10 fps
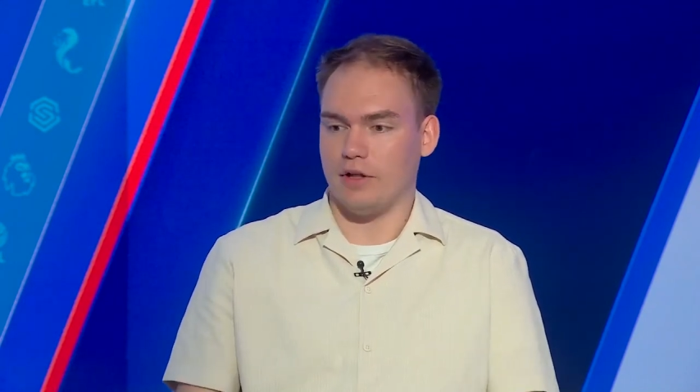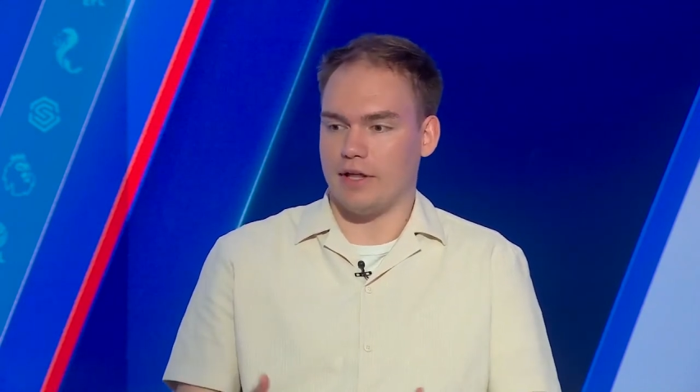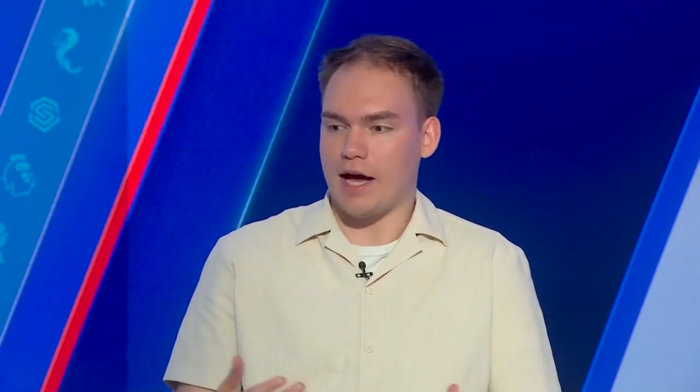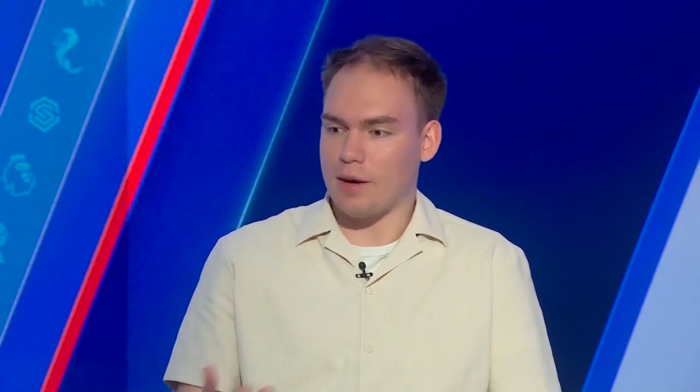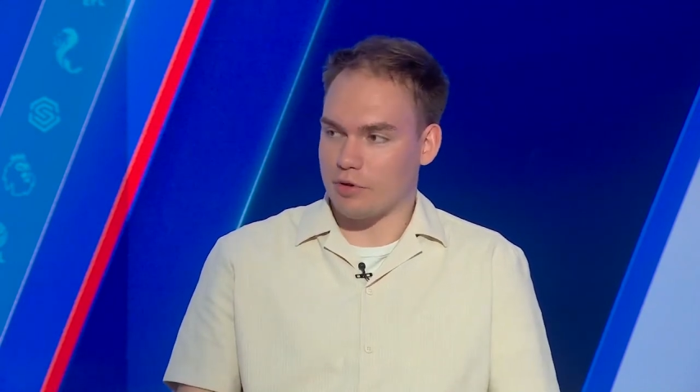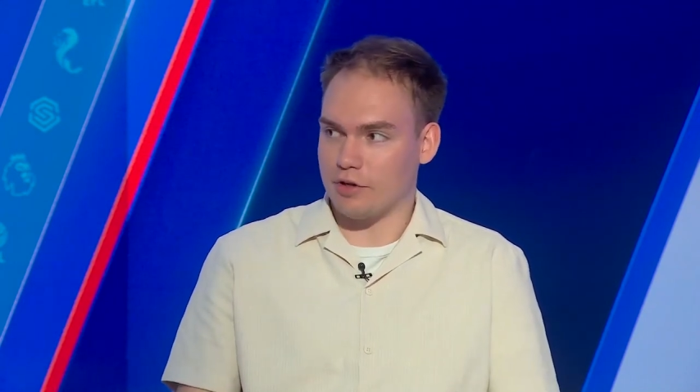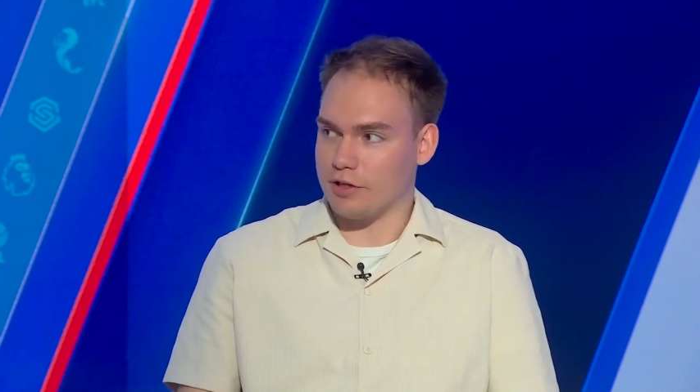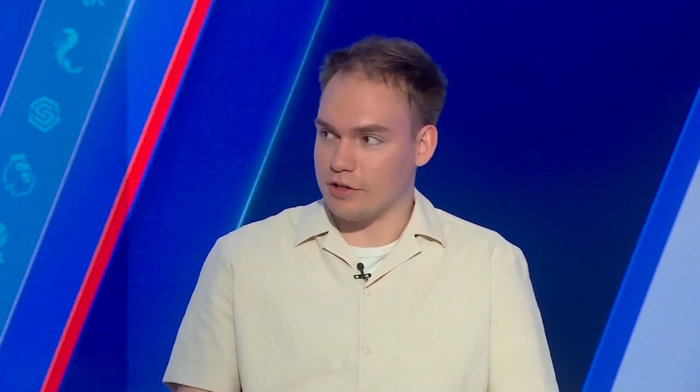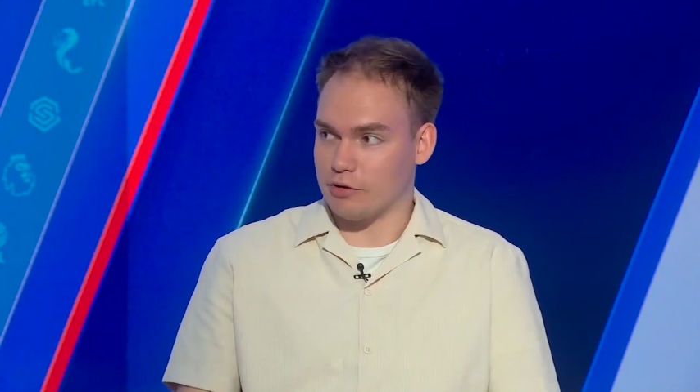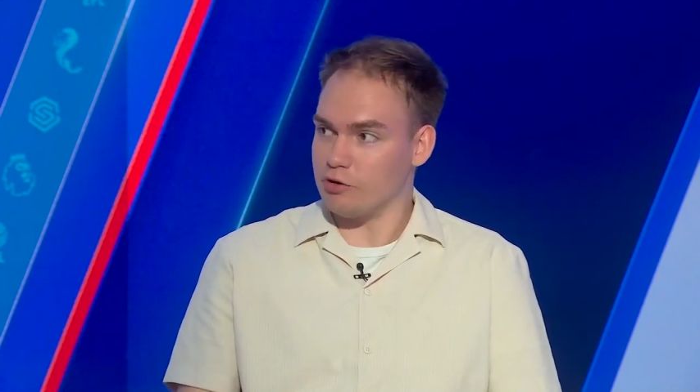They
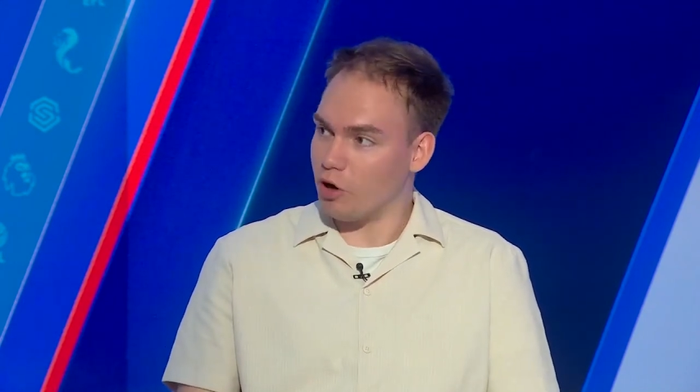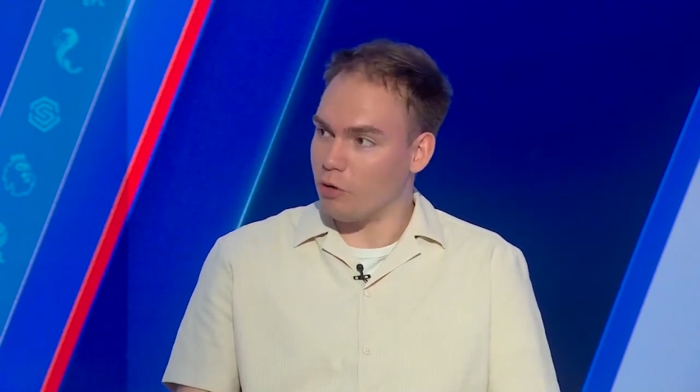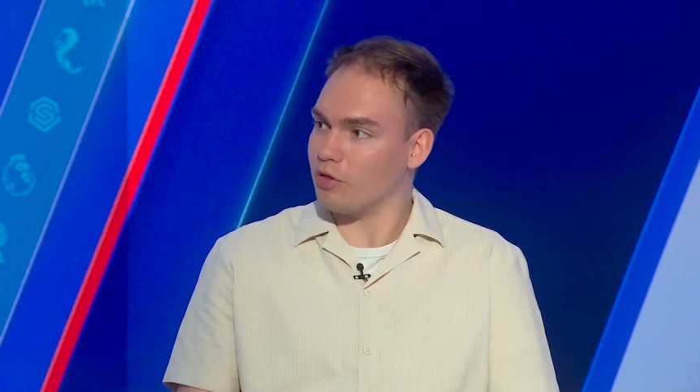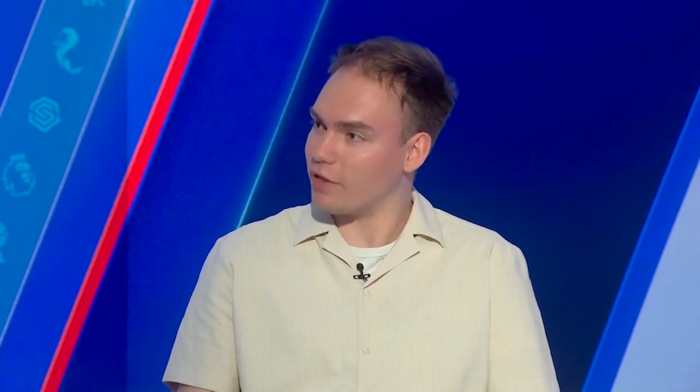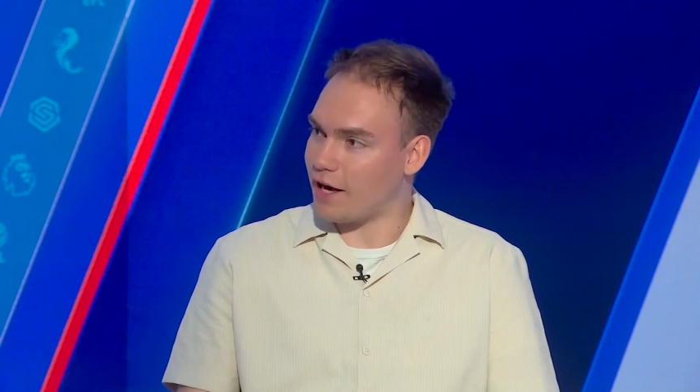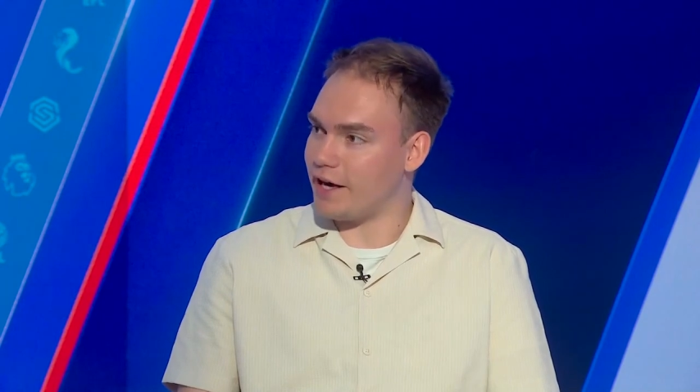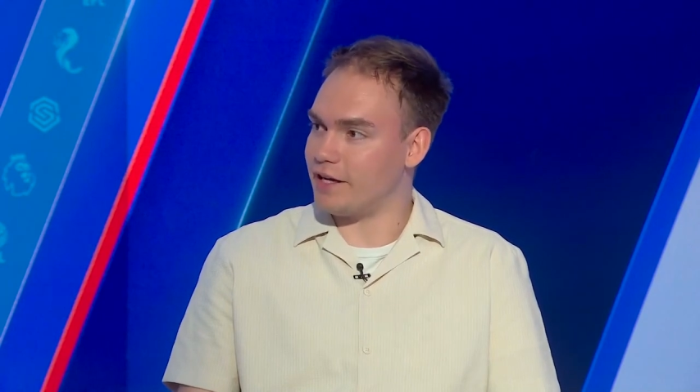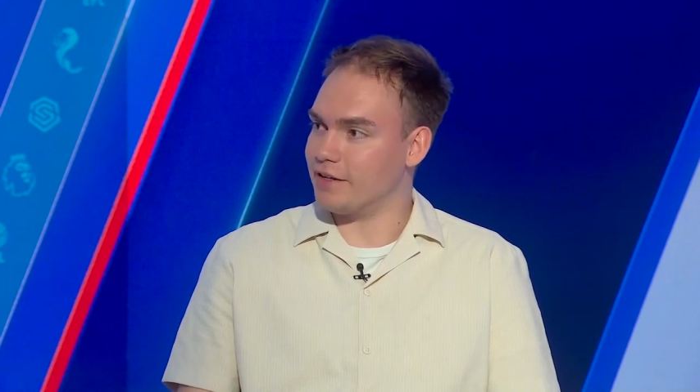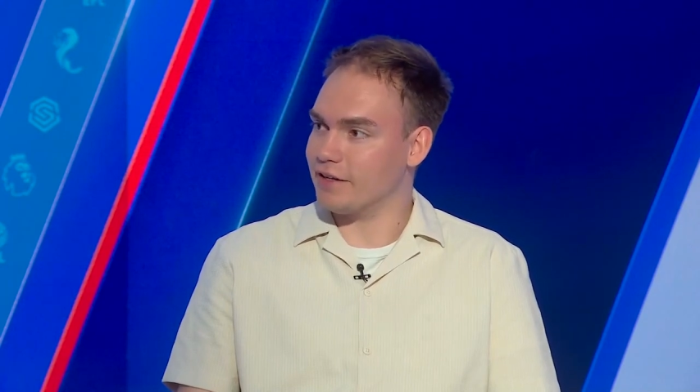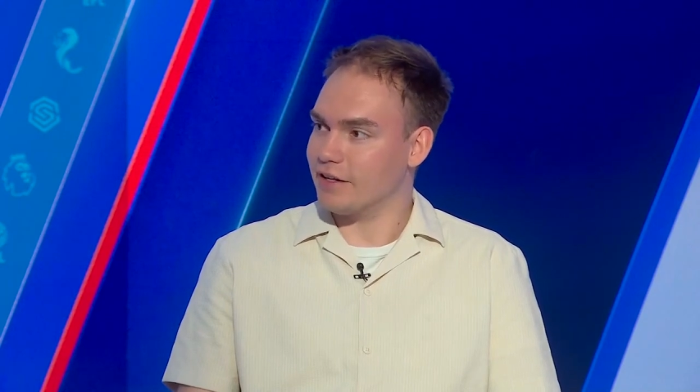absolutely do not want to
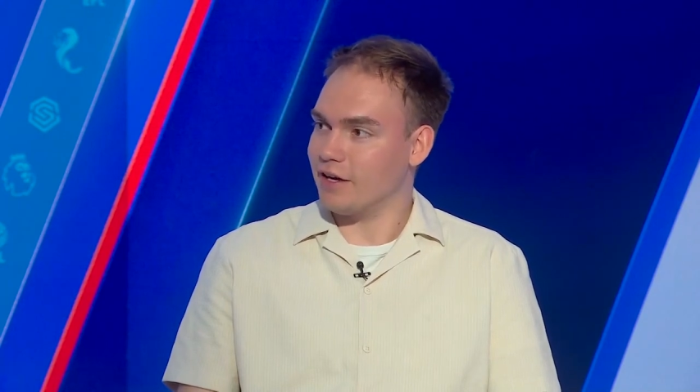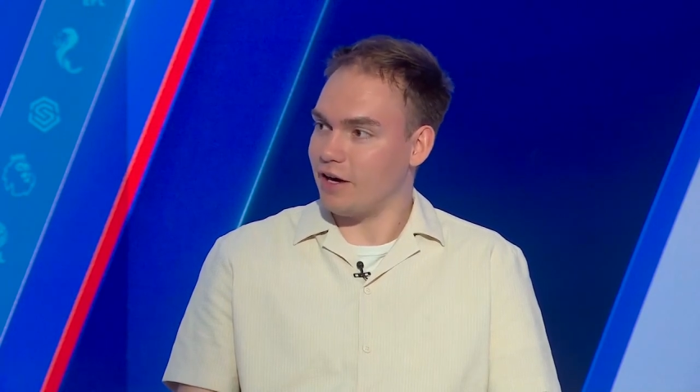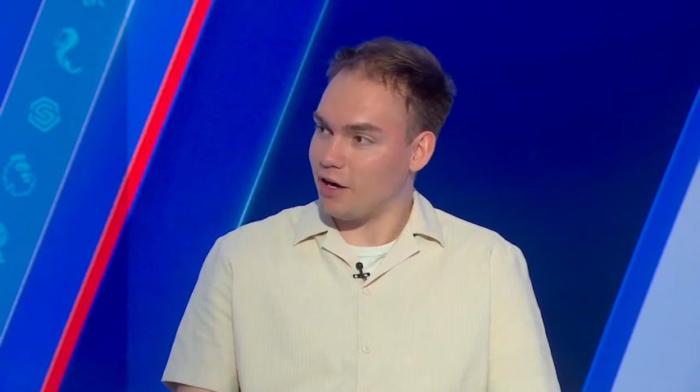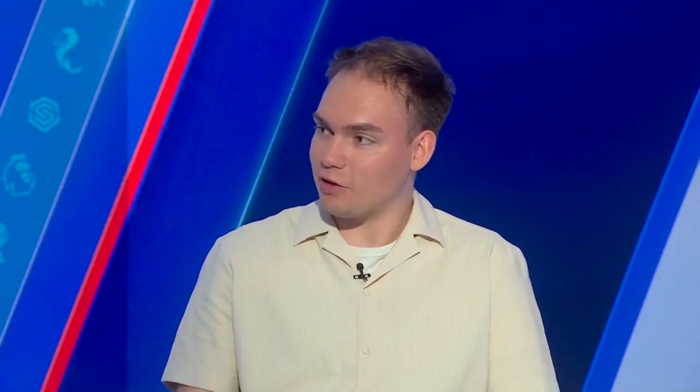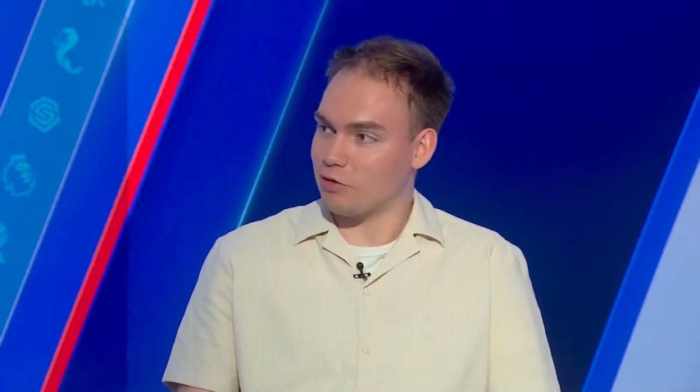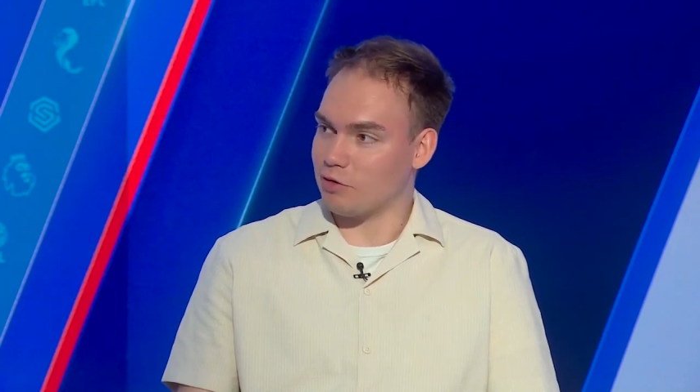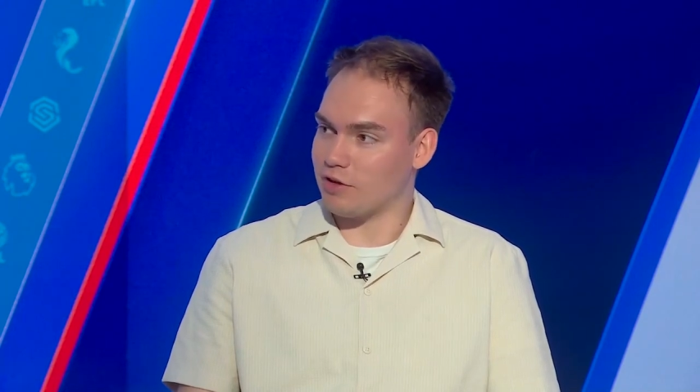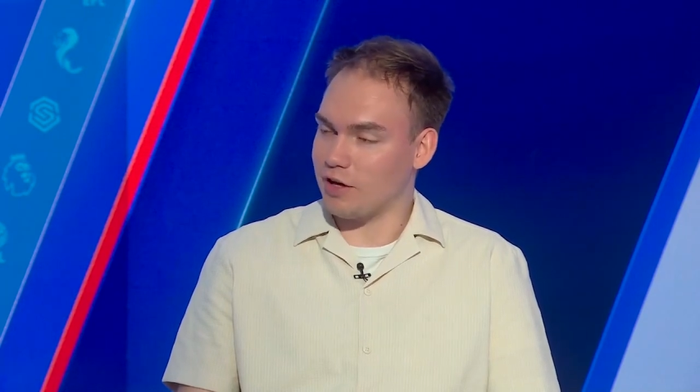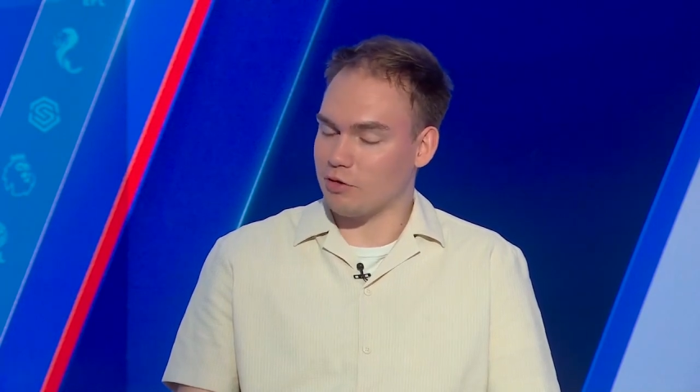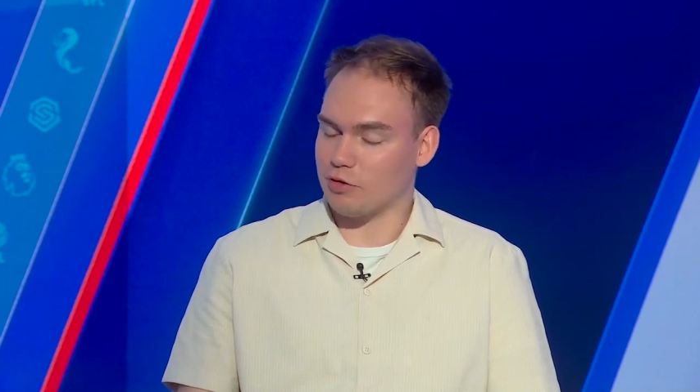aid Arsenal's
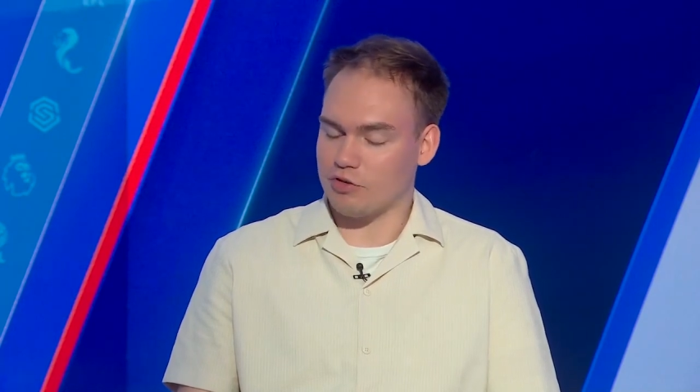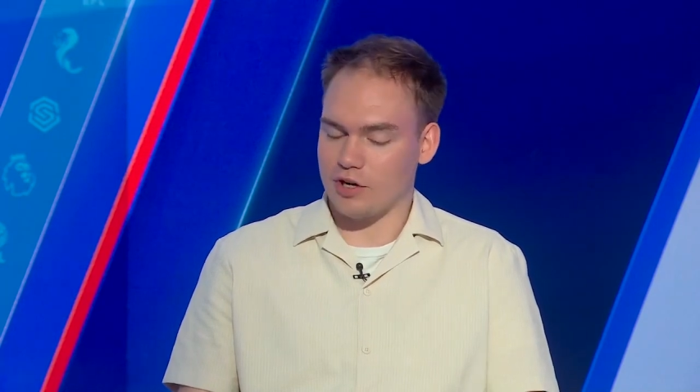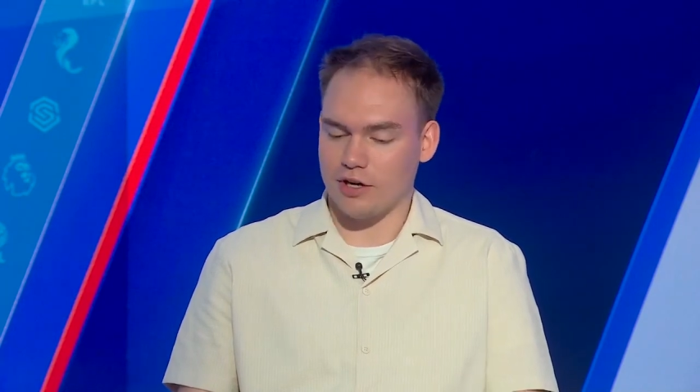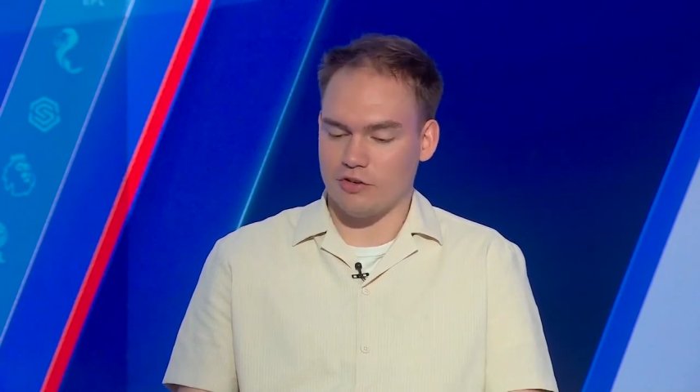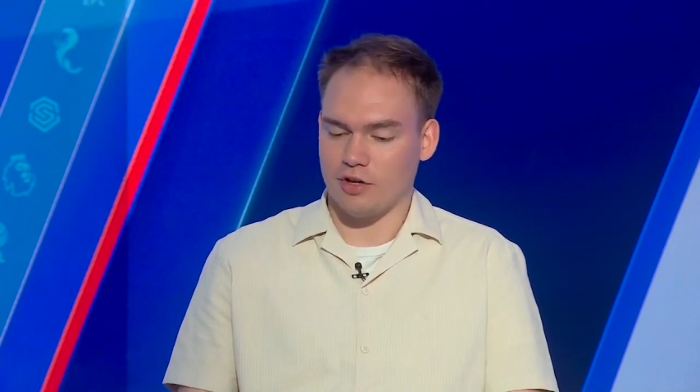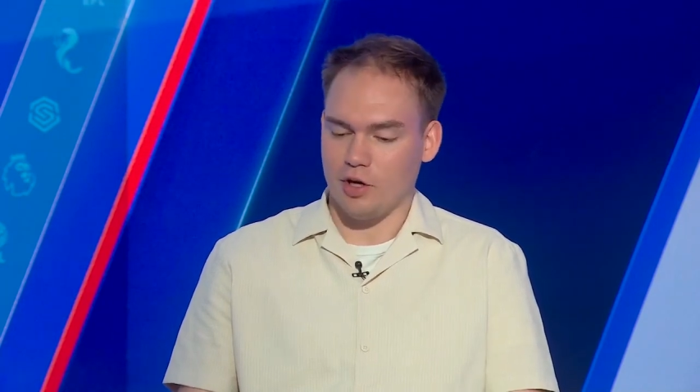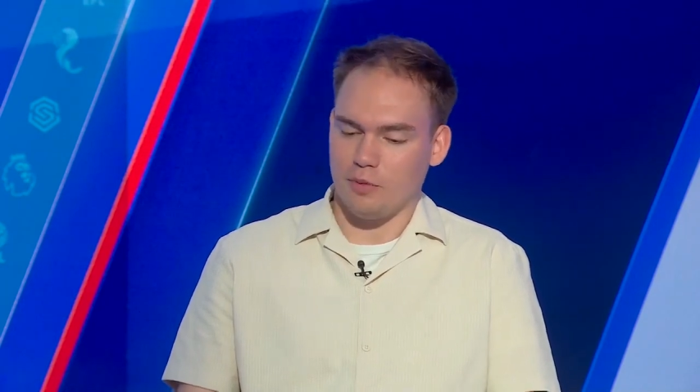title charge.